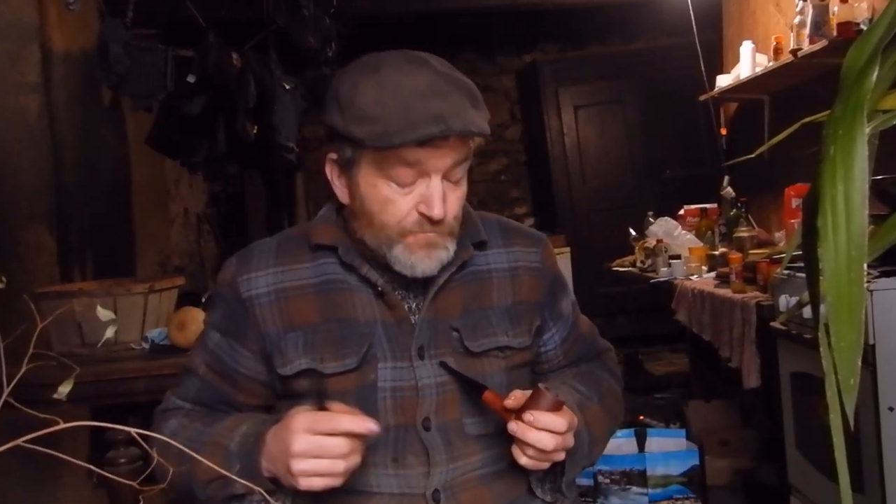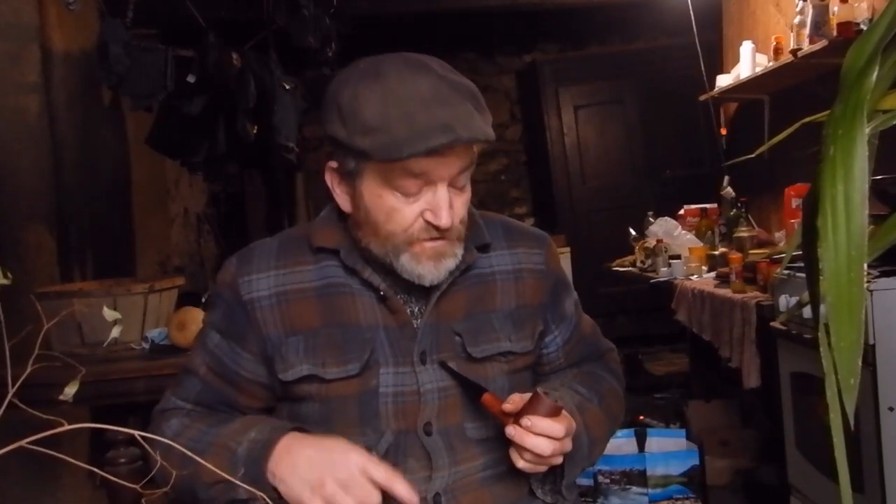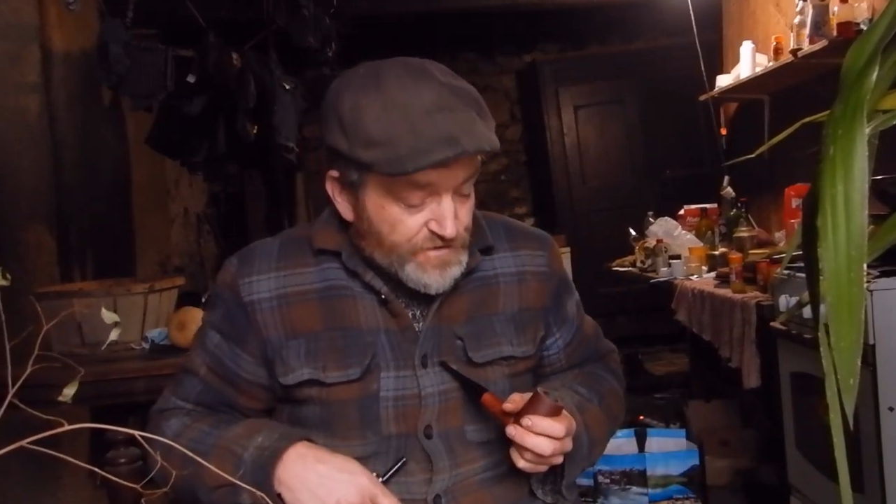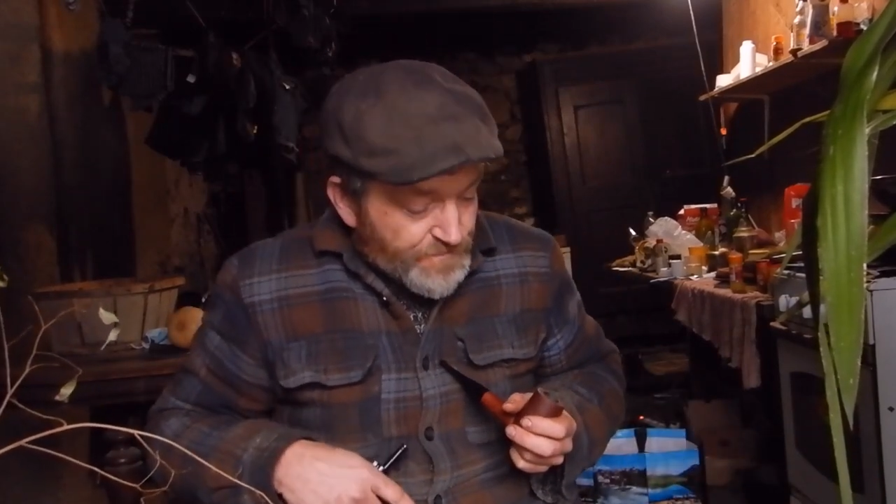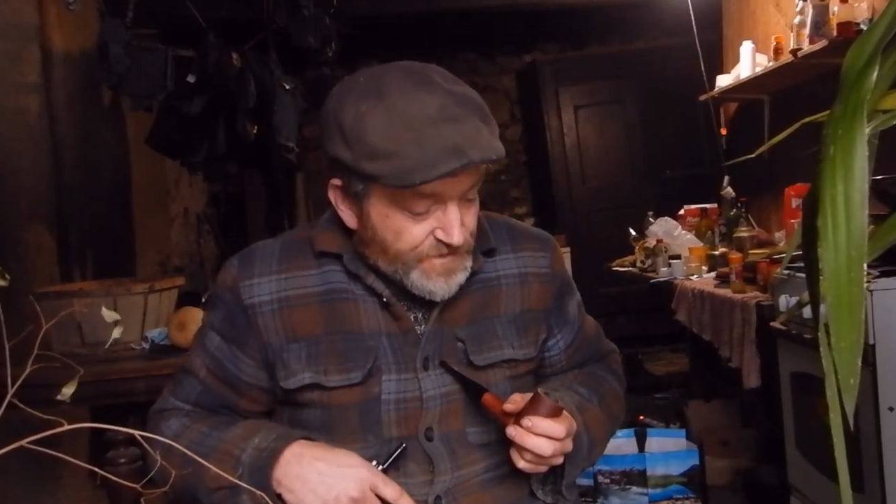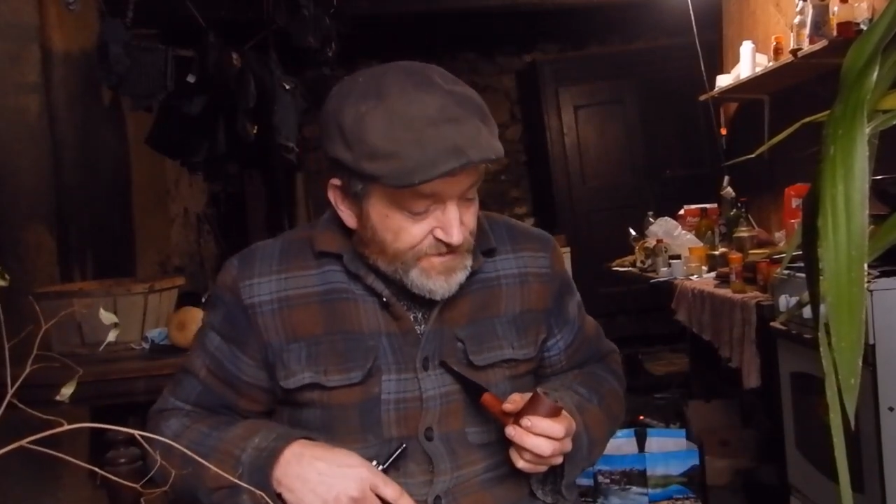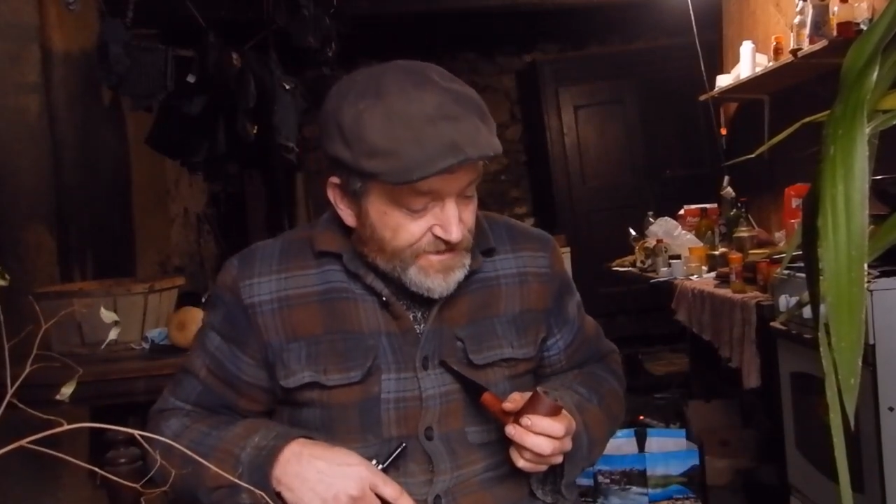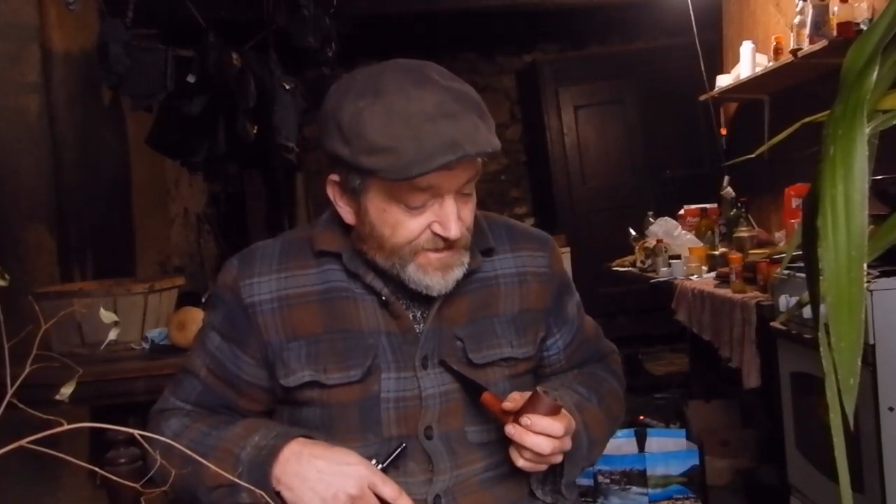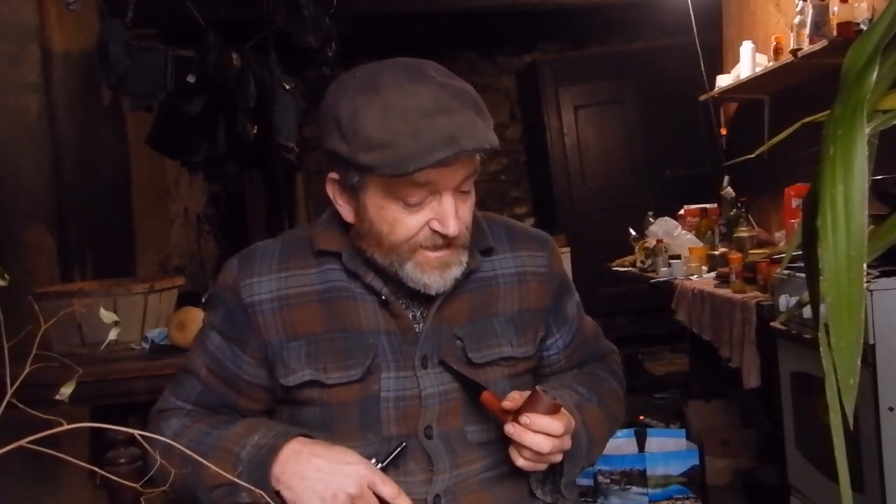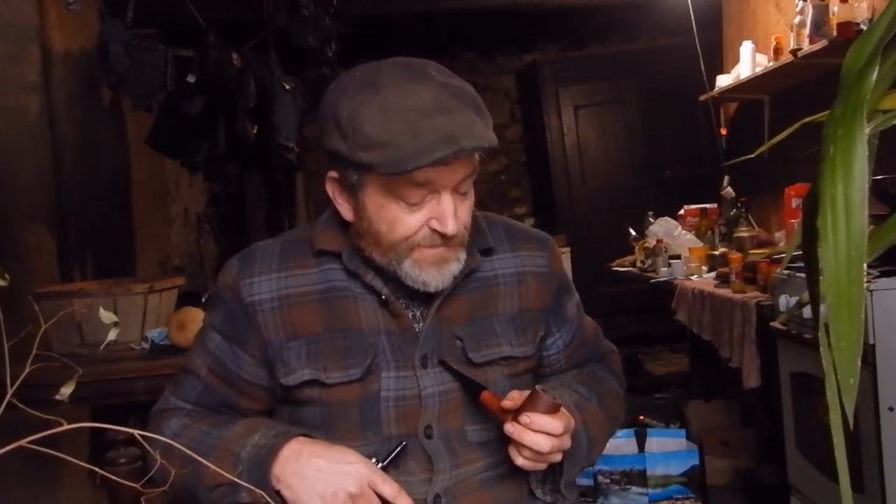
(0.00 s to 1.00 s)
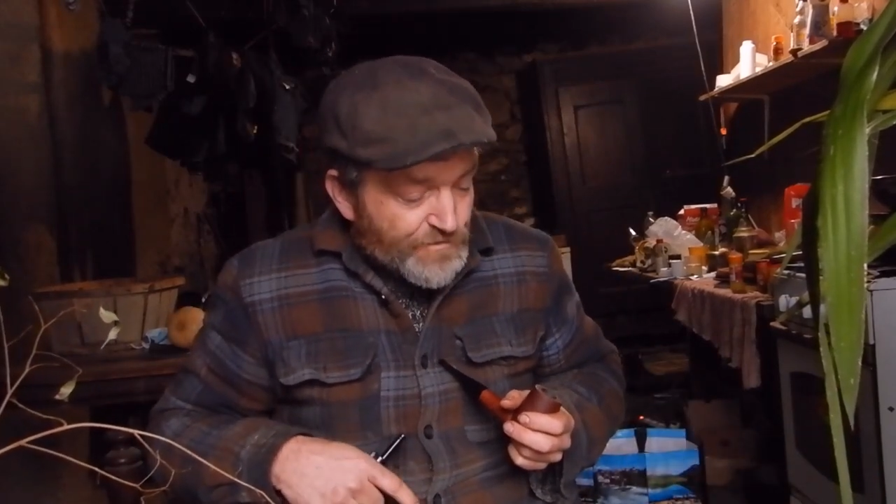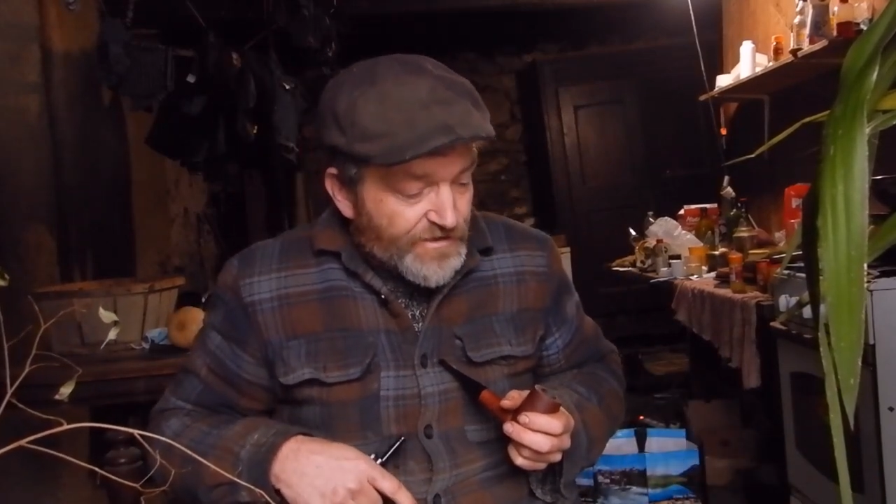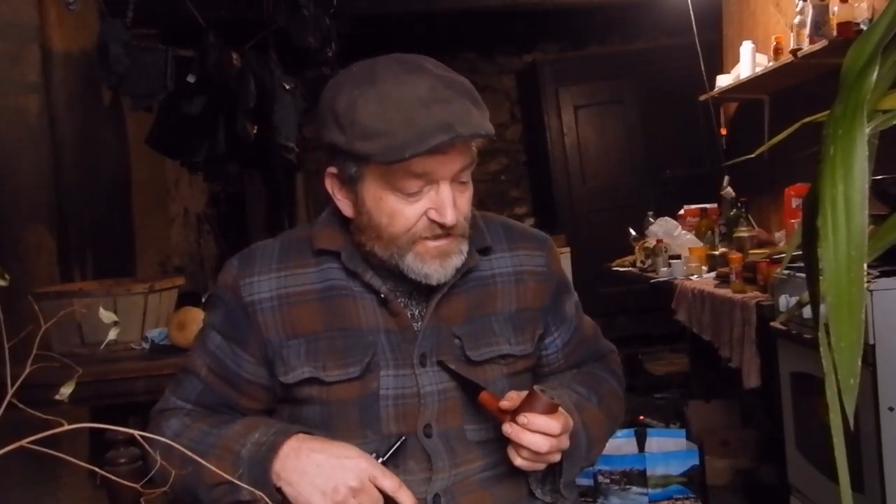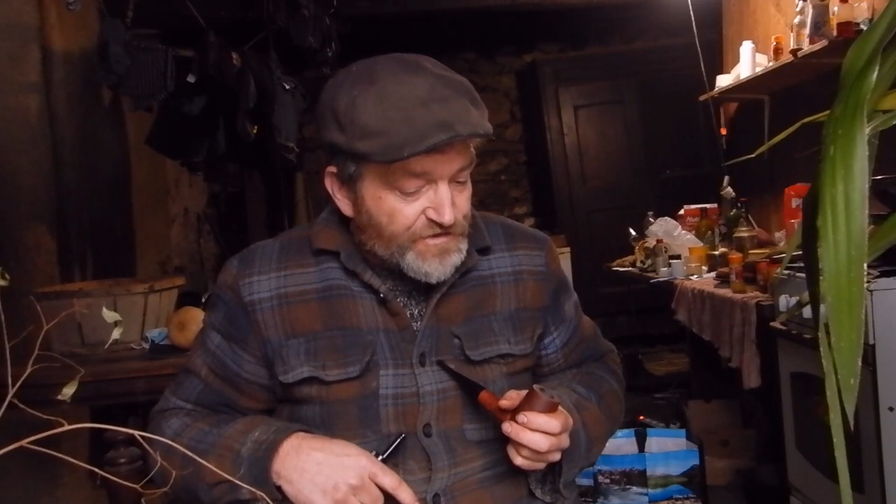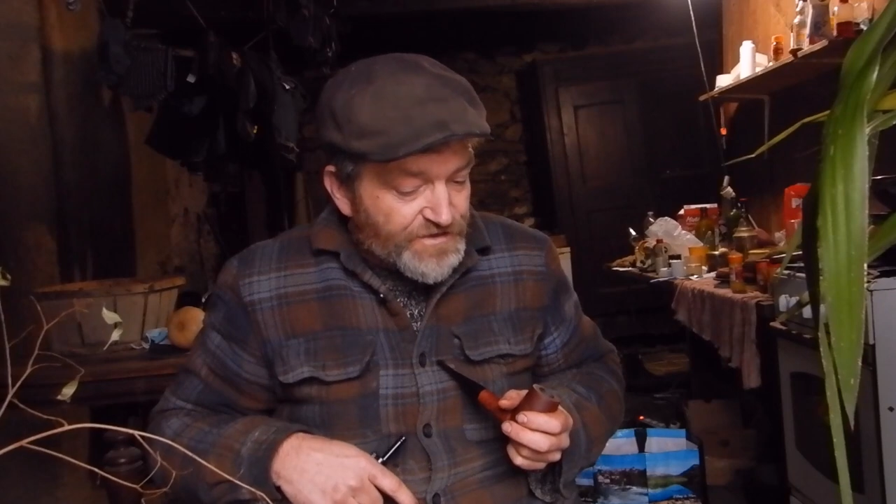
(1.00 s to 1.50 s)
what's the word, a
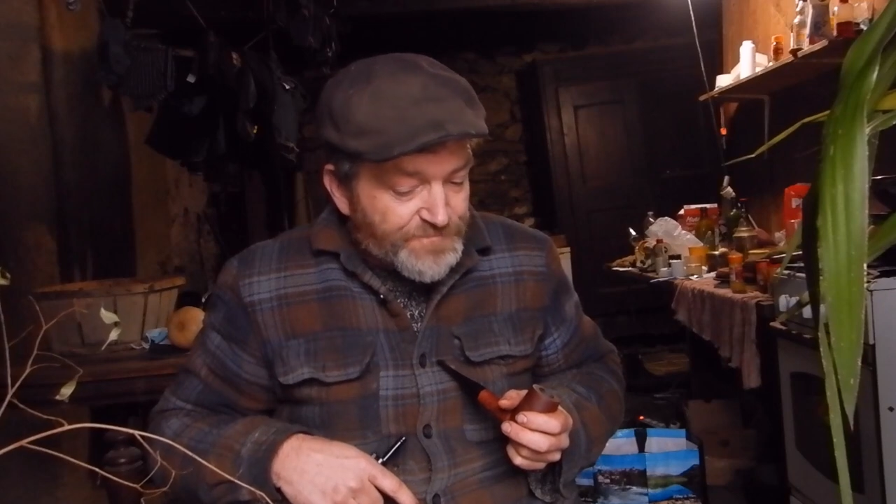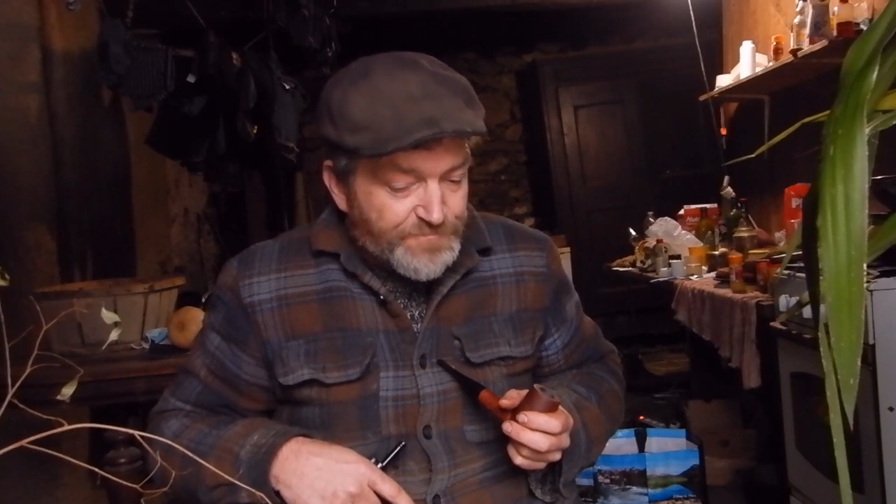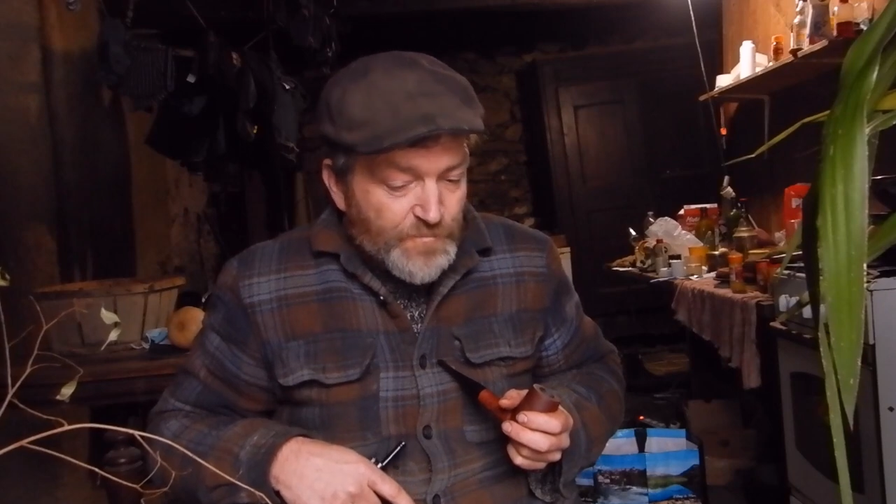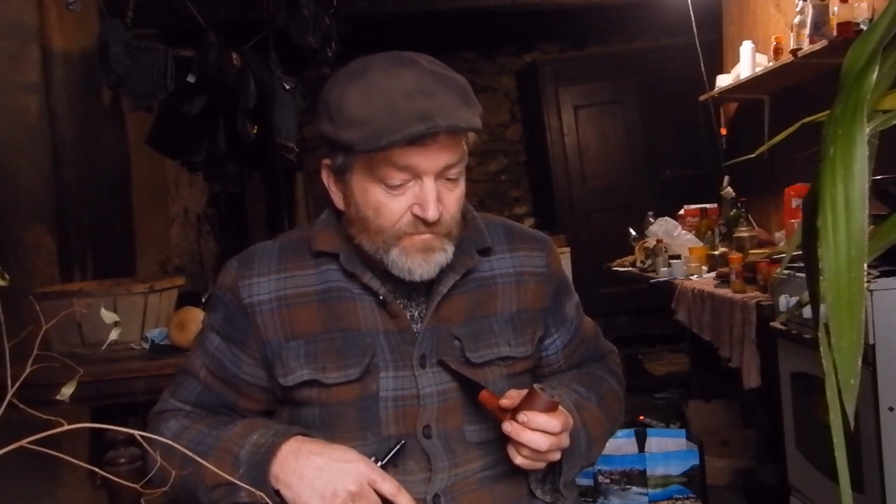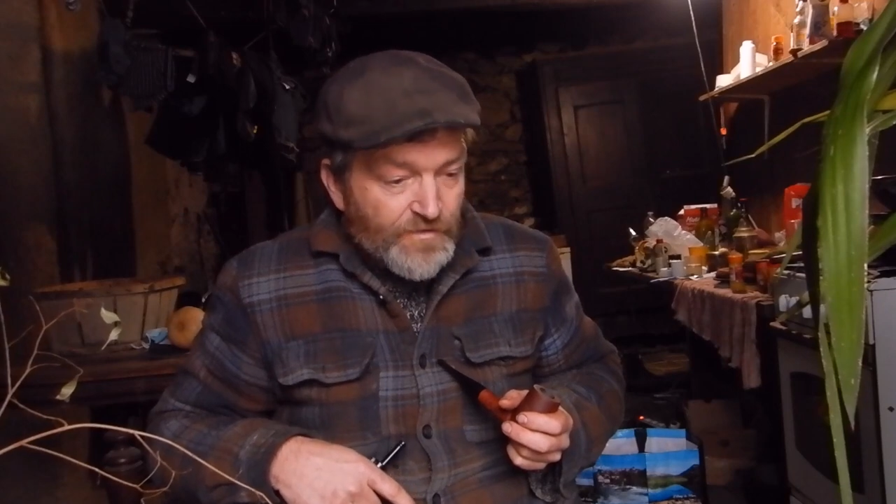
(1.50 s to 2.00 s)
collaboration.